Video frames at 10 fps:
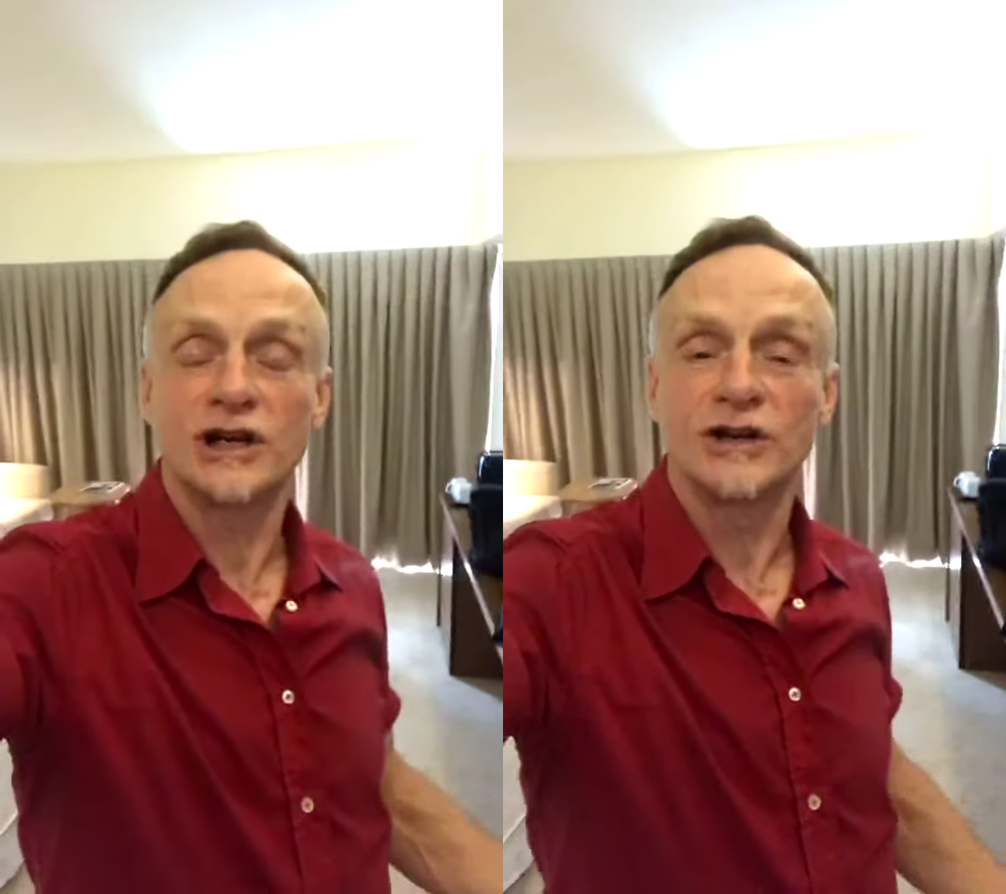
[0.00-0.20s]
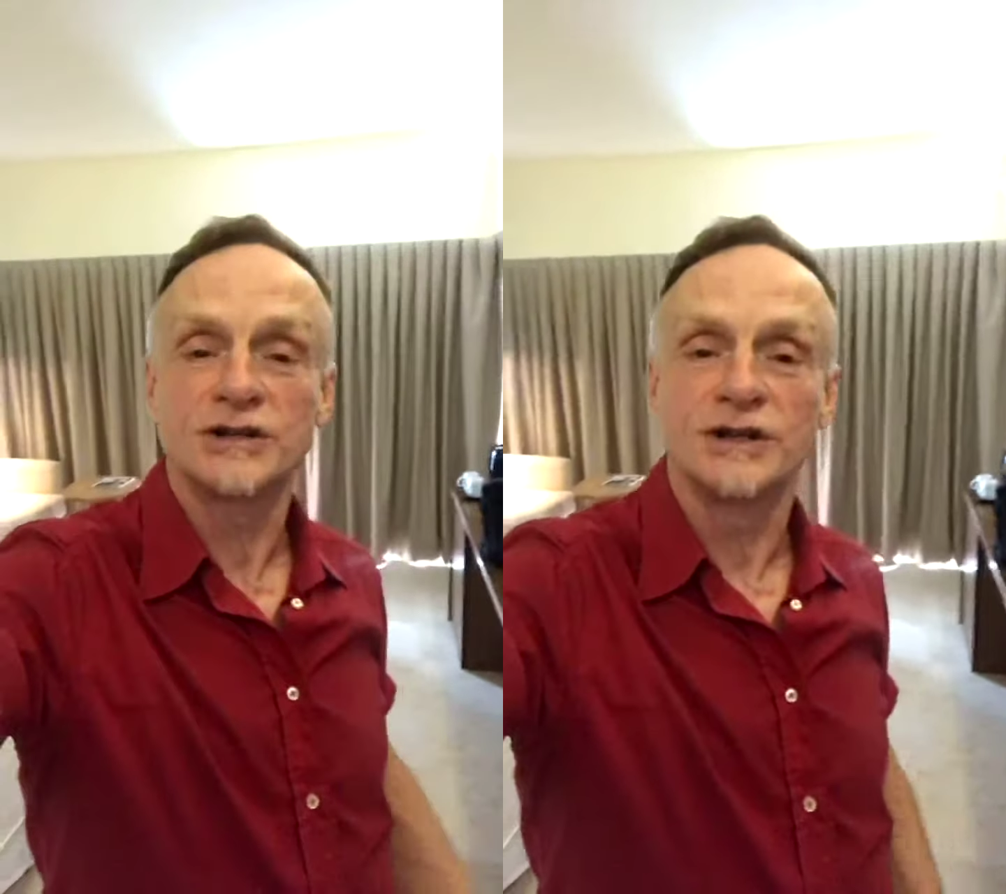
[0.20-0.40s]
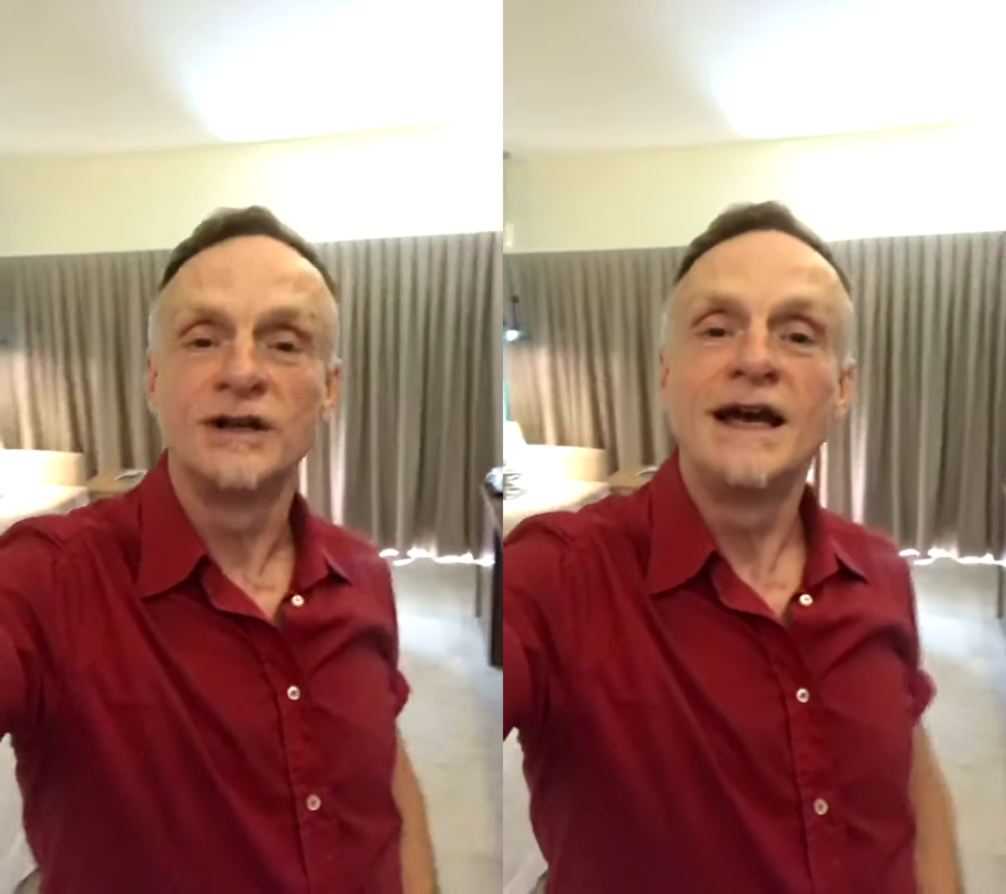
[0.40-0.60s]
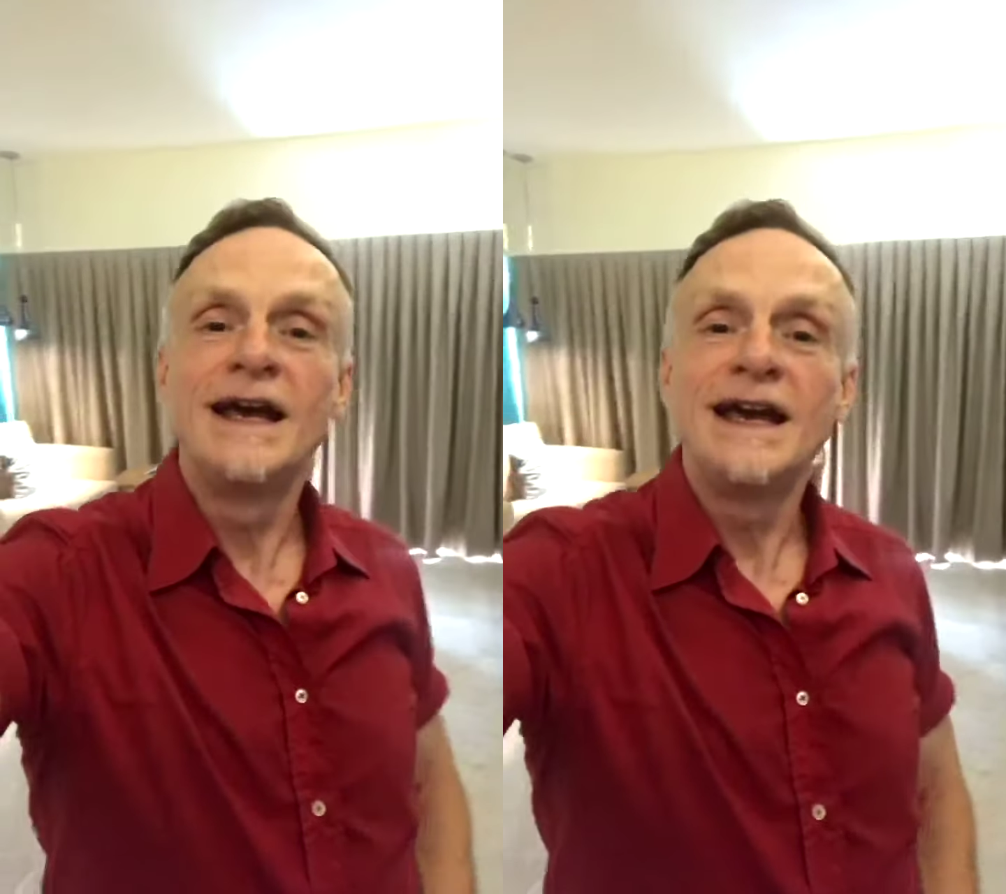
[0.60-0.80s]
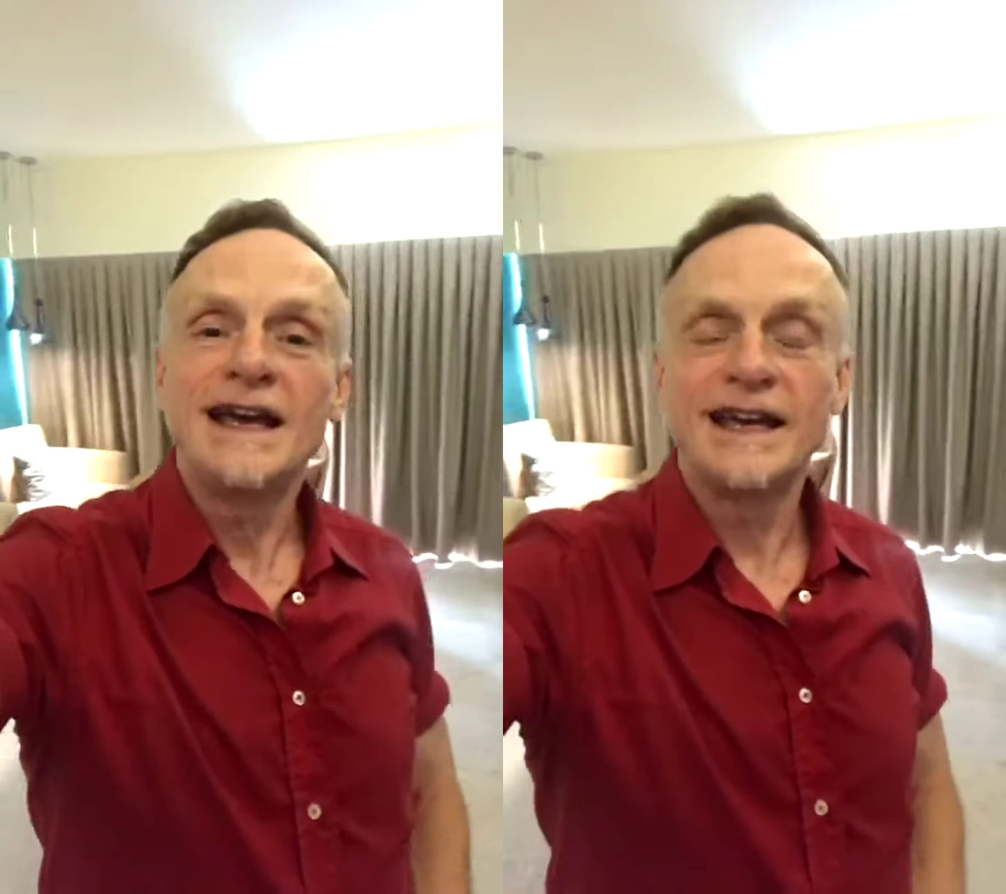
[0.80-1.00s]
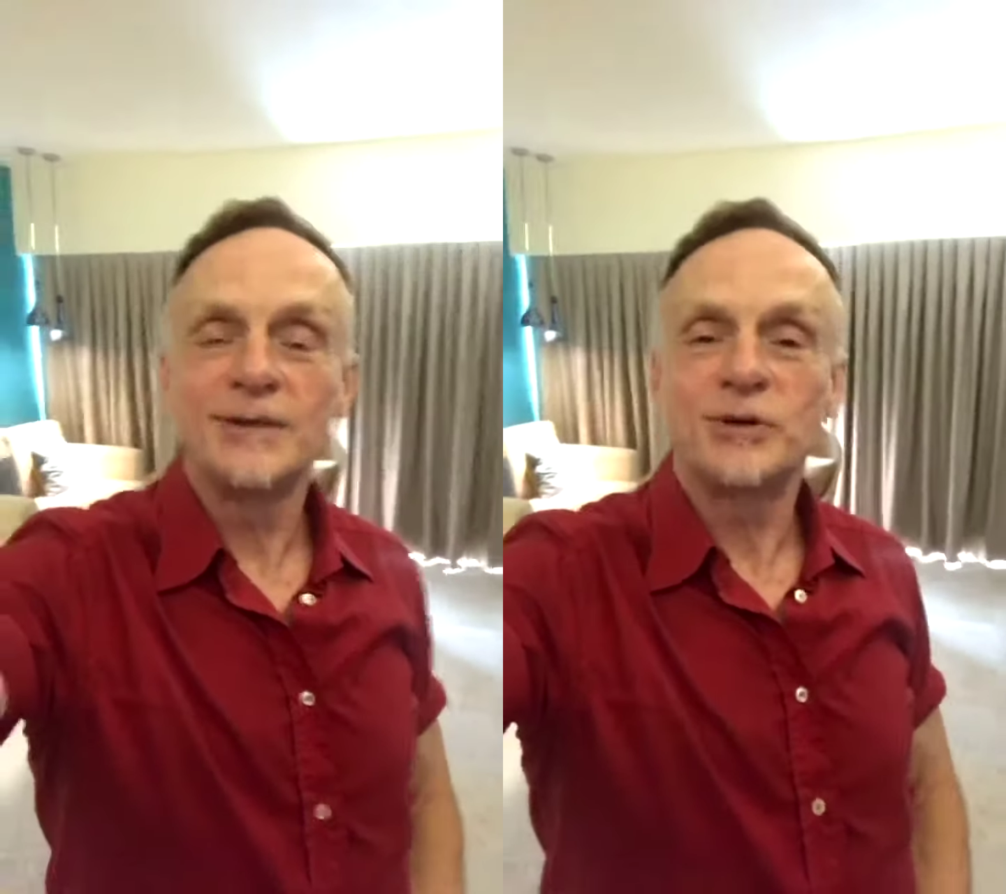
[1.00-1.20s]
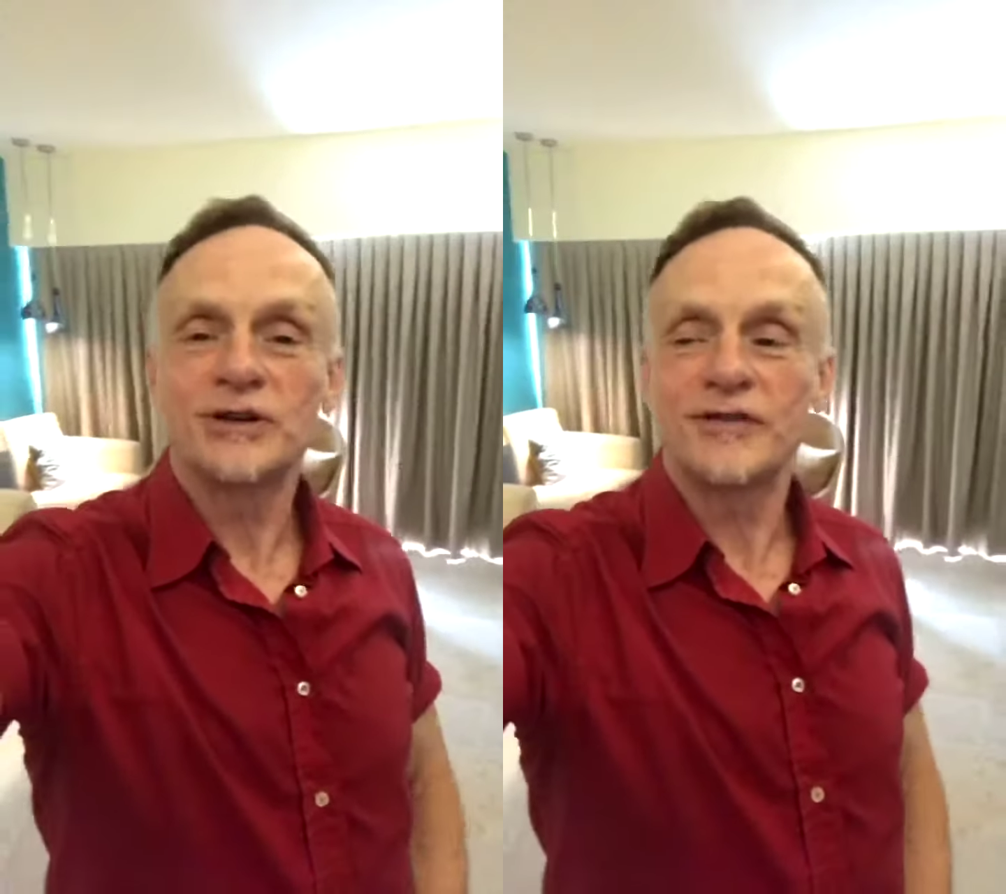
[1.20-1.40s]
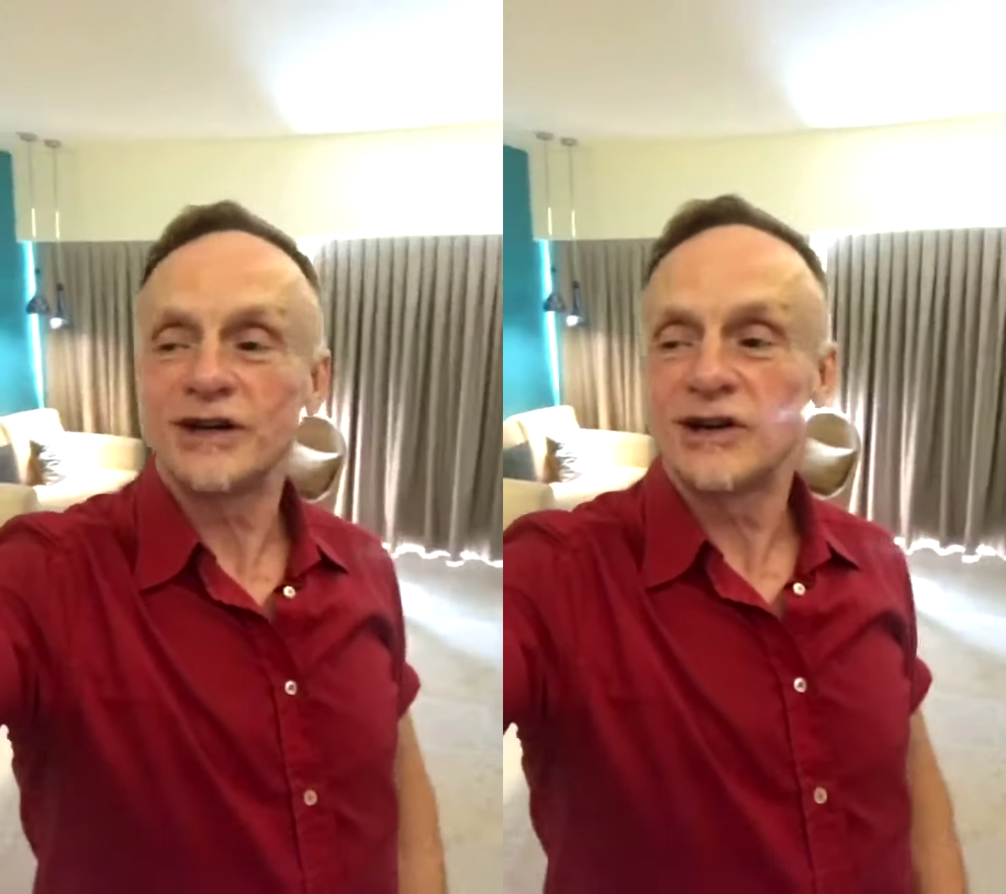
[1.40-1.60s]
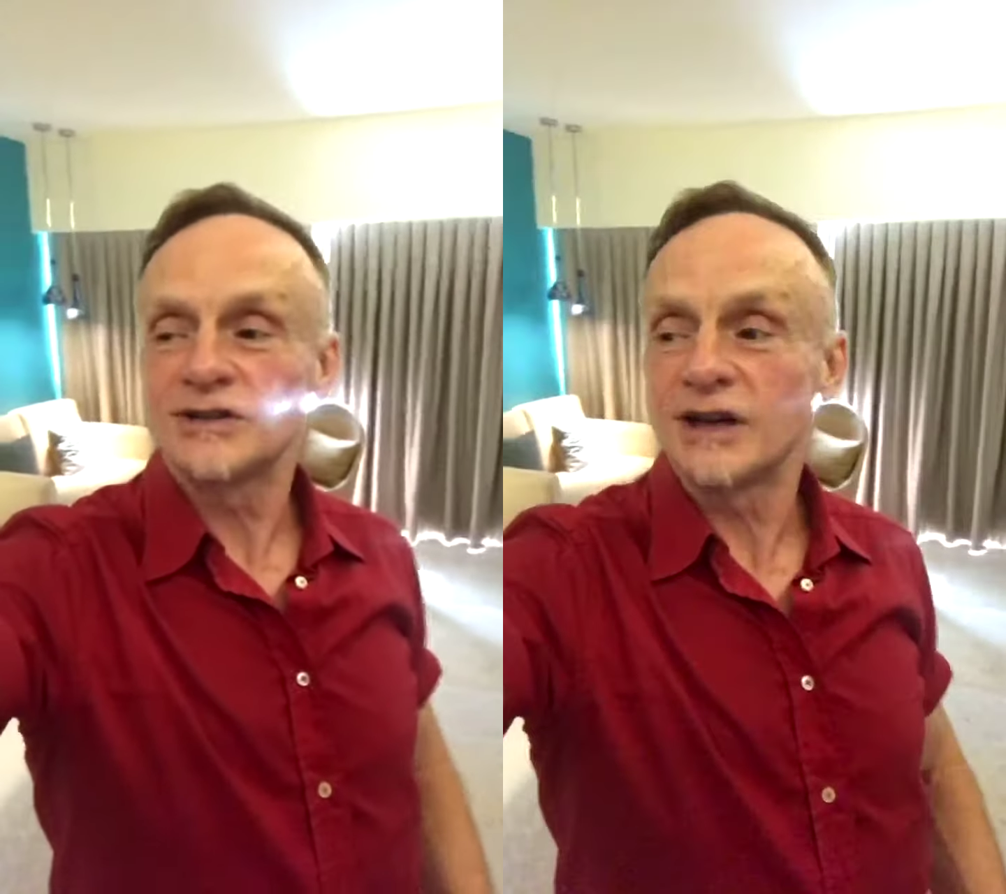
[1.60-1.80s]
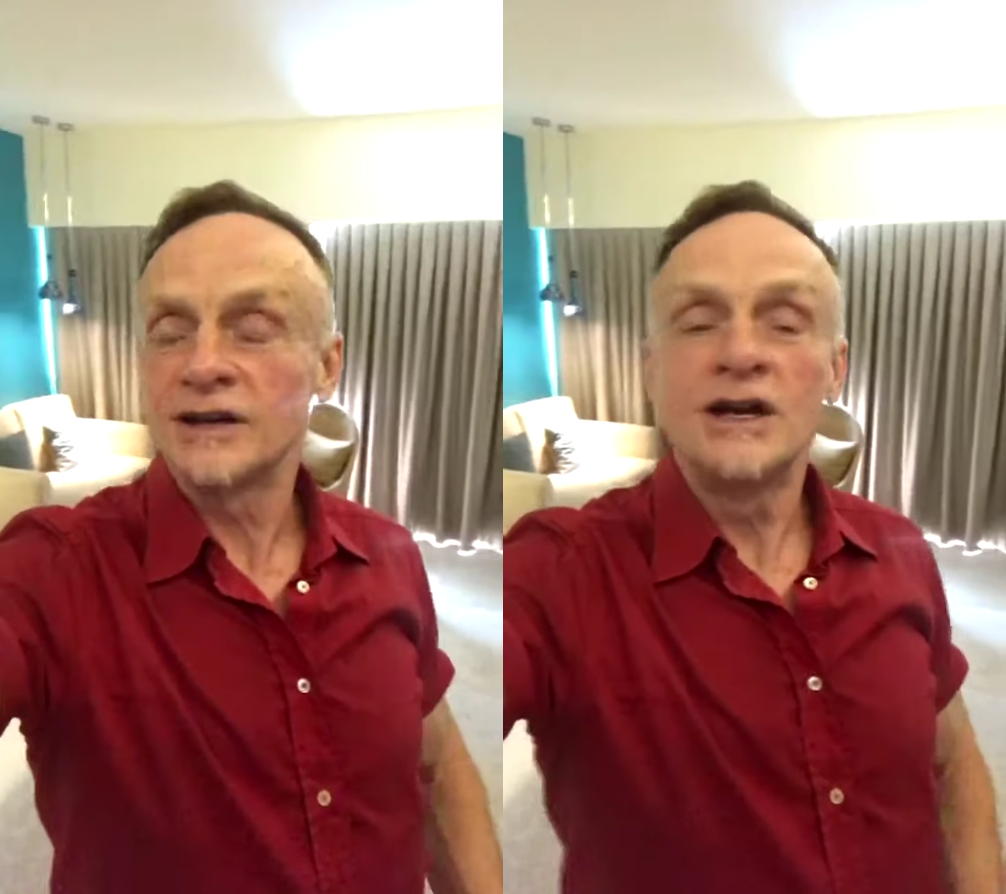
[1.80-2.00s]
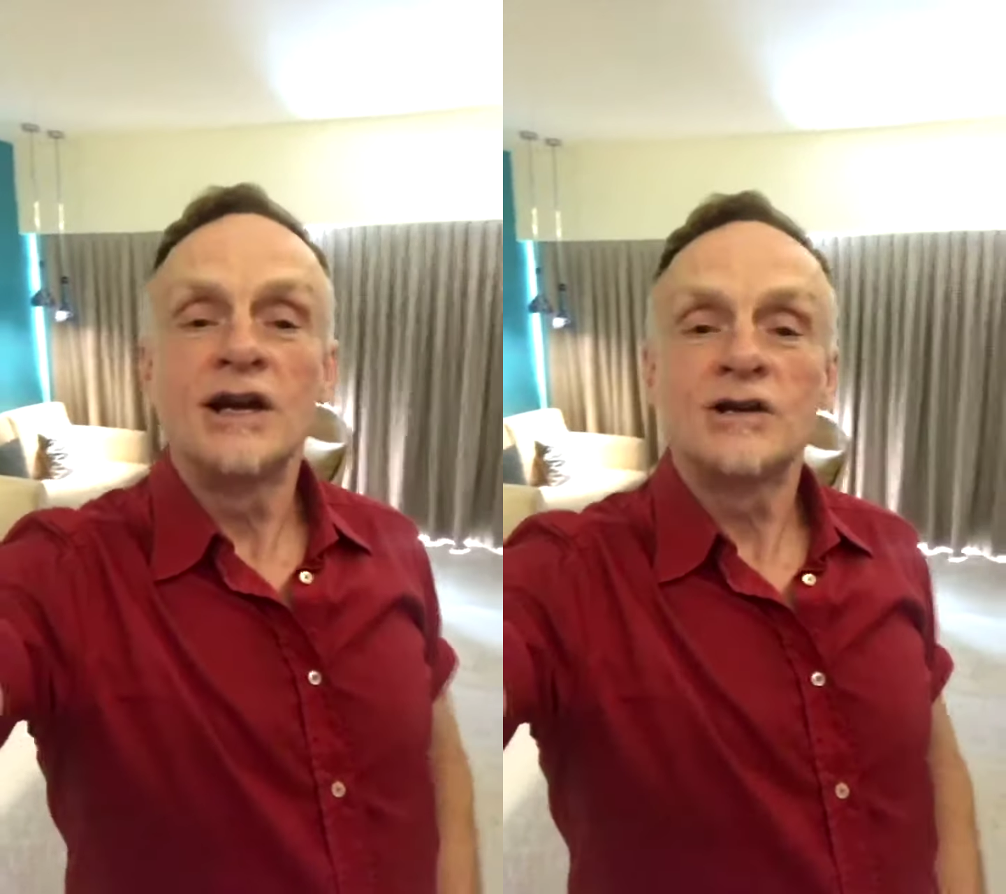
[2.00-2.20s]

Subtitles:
the Sheraton in Puerto Vallarta.